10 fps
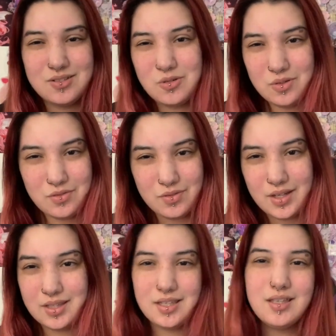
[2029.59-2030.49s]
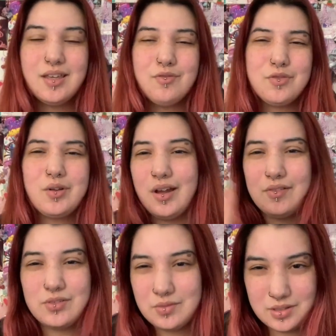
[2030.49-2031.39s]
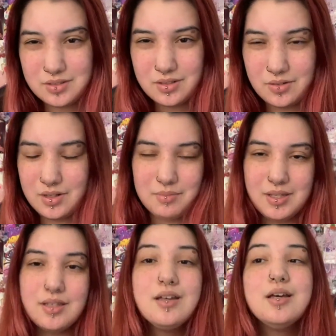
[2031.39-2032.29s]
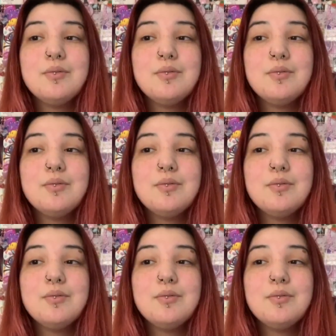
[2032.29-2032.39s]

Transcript: totally fine, they can get food afterwards, you know what I mean?